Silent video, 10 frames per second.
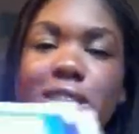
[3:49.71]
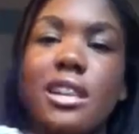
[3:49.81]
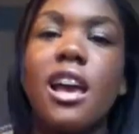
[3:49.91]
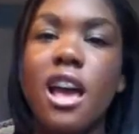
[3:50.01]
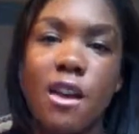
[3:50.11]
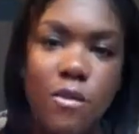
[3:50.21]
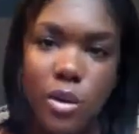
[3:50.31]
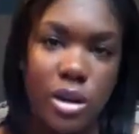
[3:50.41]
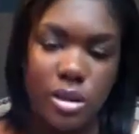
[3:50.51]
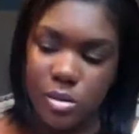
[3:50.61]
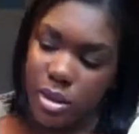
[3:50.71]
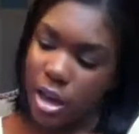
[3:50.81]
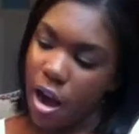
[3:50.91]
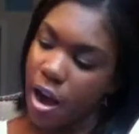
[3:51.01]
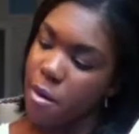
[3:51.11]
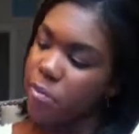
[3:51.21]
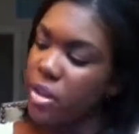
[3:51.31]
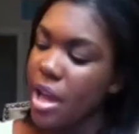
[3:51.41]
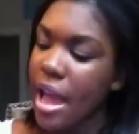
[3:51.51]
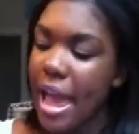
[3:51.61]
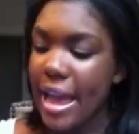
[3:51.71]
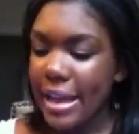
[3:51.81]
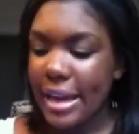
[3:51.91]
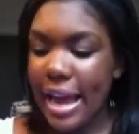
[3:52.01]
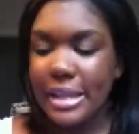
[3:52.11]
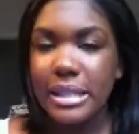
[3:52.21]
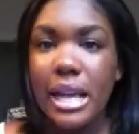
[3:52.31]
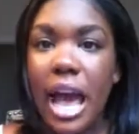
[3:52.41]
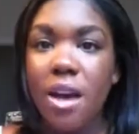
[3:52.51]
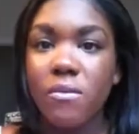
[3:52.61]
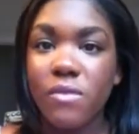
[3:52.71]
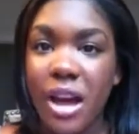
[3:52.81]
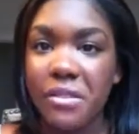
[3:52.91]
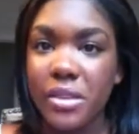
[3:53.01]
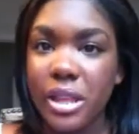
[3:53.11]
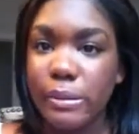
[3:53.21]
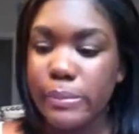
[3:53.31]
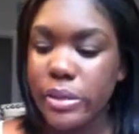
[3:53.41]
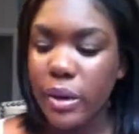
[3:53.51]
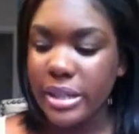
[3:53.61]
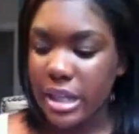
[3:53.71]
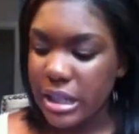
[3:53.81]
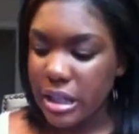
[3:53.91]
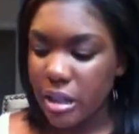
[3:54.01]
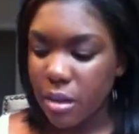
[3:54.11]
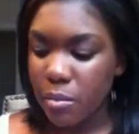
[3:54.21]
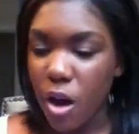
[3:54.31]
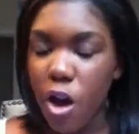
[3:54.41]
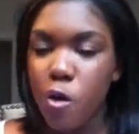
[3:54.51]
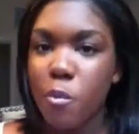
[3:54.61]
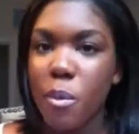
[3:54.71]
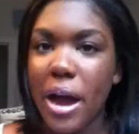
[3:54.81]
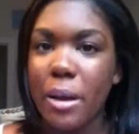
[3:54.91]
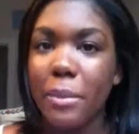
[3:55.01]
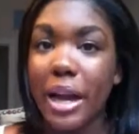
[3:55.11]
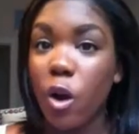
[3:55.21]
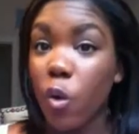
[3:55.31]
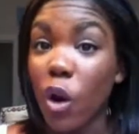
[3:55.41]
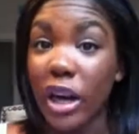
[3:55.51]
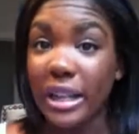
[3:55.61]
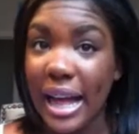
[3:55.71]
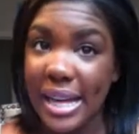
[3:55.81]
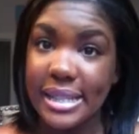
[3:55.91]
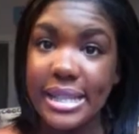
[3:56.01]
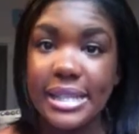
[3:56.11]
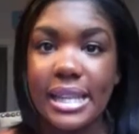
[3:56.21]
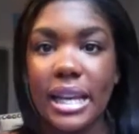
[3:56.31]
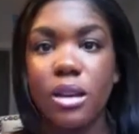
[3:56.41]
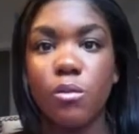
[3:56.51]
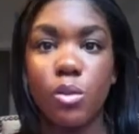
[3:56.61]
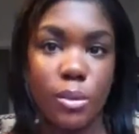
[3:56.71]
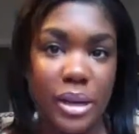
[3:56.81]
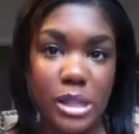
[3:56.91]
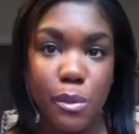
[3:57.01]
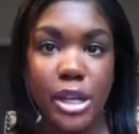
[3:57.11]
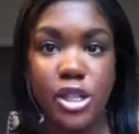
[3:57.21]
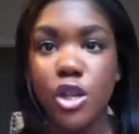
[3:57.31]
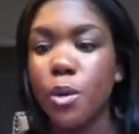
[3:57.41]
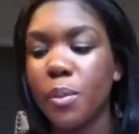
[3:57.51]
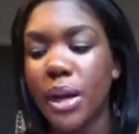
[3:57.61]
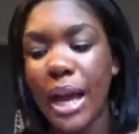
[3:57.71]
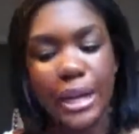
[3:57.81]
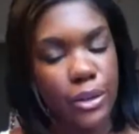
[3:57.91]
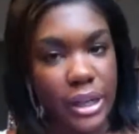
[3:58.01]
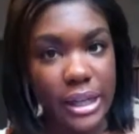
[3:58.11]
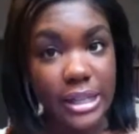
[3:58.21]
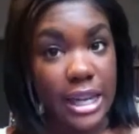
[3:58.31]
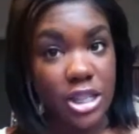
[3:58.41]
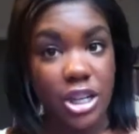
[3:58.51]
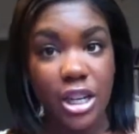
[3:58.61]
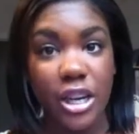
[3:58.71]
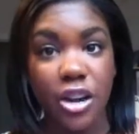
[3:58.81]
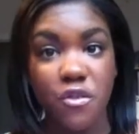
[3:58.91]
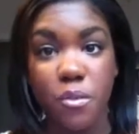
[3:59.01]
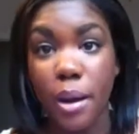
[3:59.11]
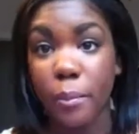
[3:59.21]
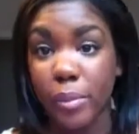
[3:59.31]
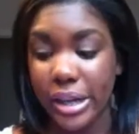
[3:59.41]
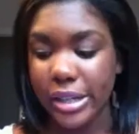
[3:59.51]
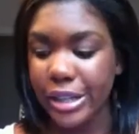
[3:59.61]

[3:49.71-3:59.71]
Everyone knows what they are. And I have 5 of them, so I section them off by my core classes. Like with my Spanish notebook, I don't need a section in here for my binder.